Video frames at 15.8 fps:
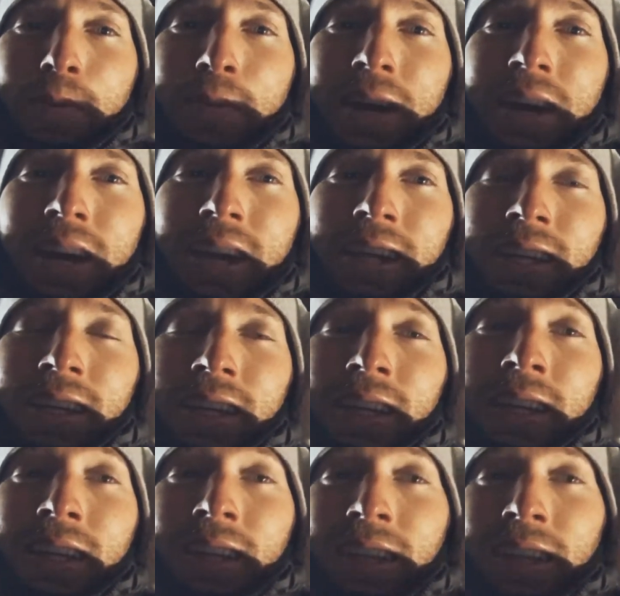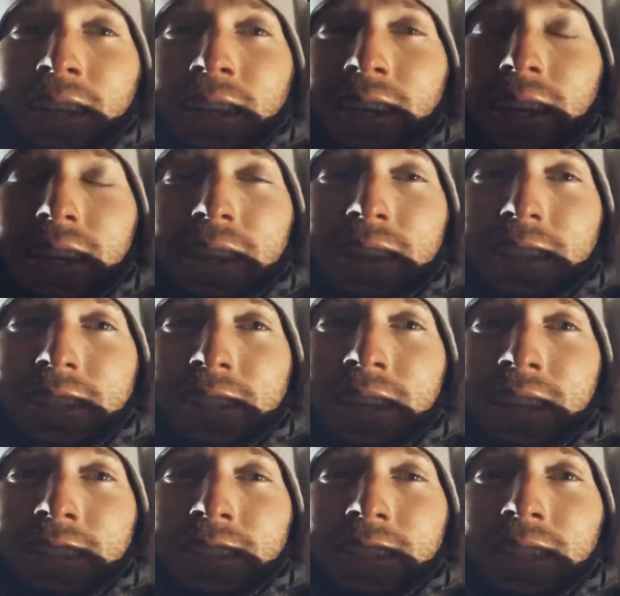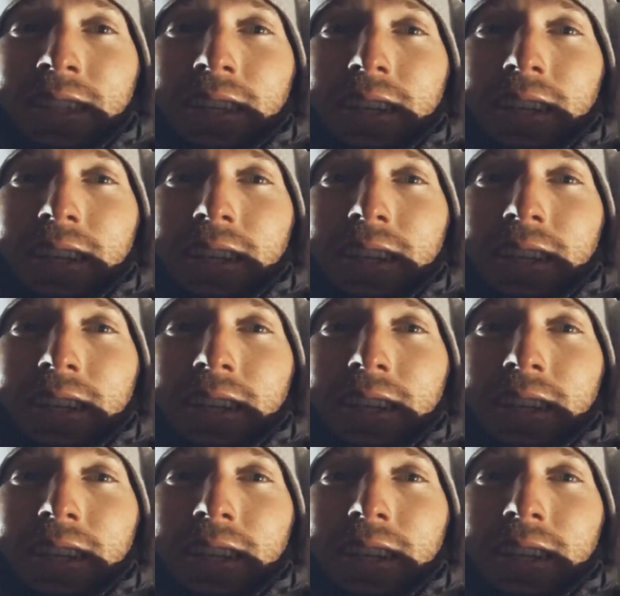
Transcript: bag in the tent.